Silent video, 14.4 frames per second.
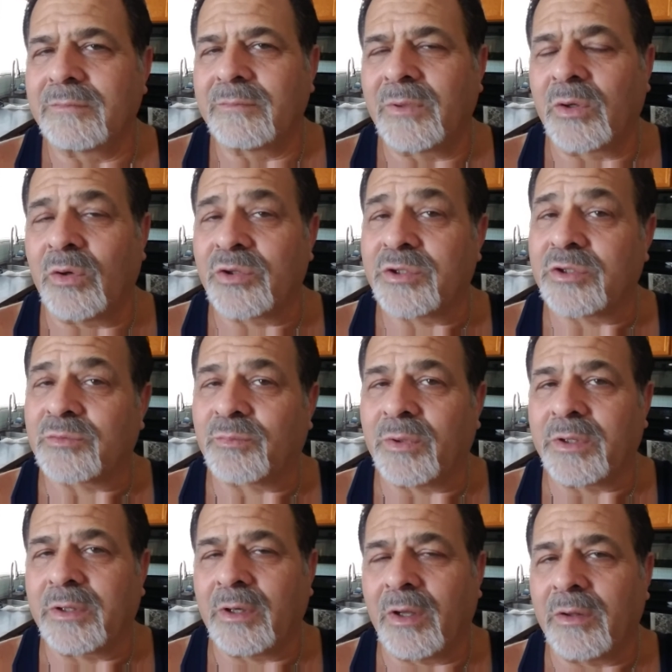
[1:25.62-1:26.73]
because it's
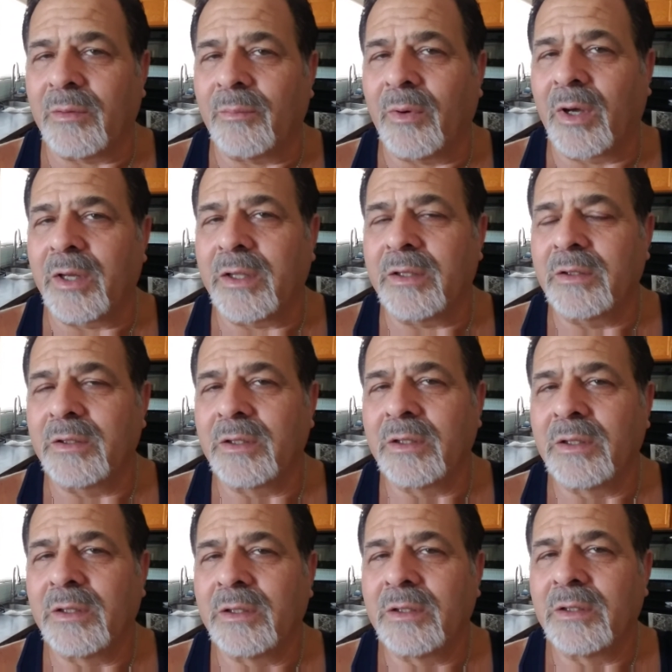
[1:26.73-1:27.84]
printed on the money
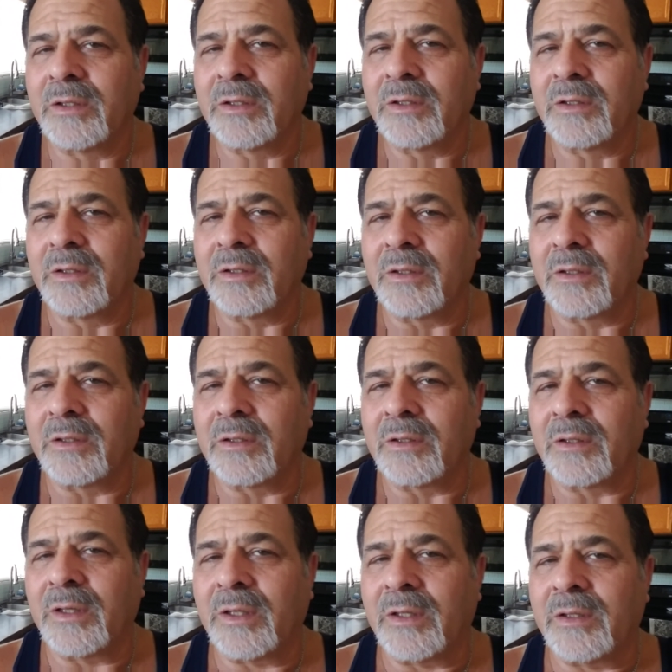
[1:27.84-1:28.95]

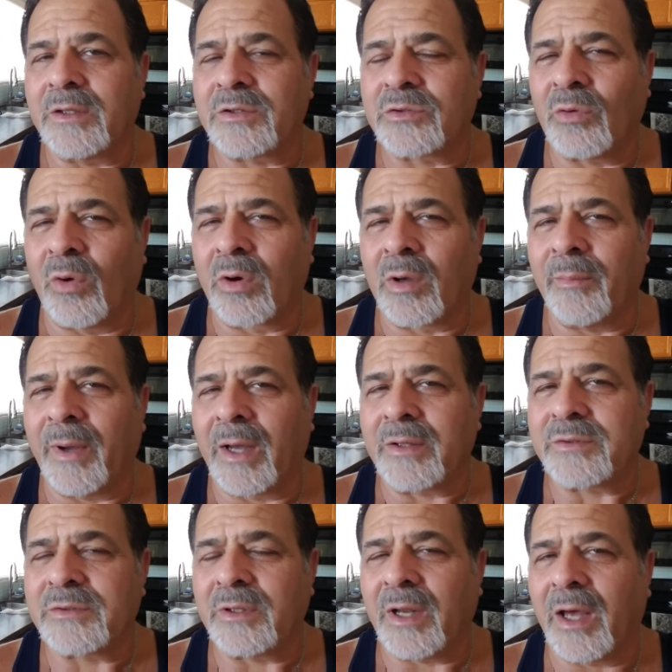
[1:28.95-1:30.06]
and there's talk about
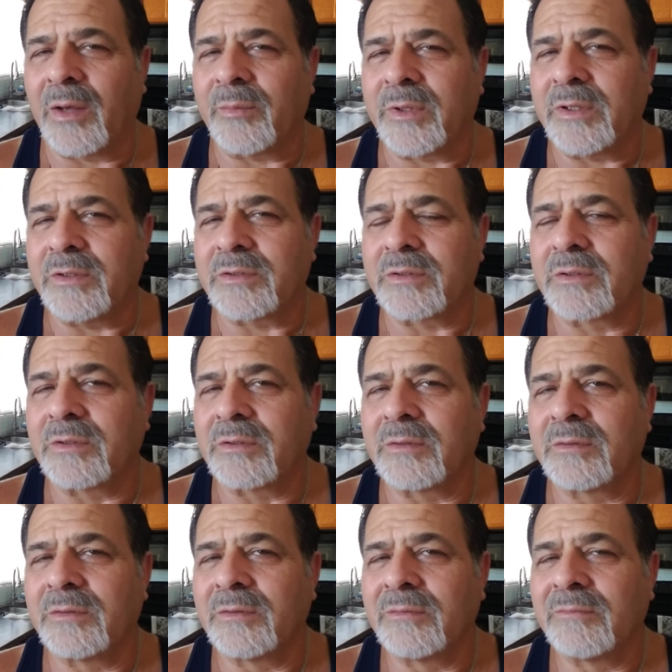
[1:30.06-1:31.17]
tsunamis
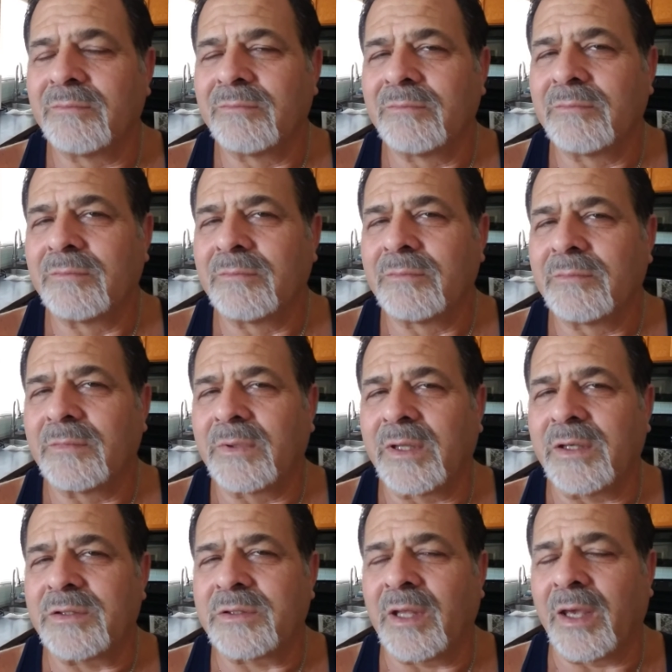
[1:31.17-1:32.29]

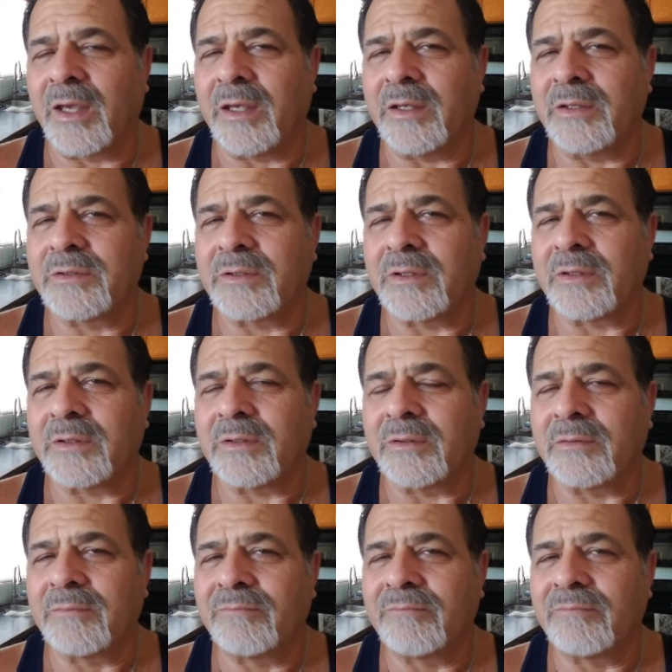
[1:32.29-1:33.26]
these days, and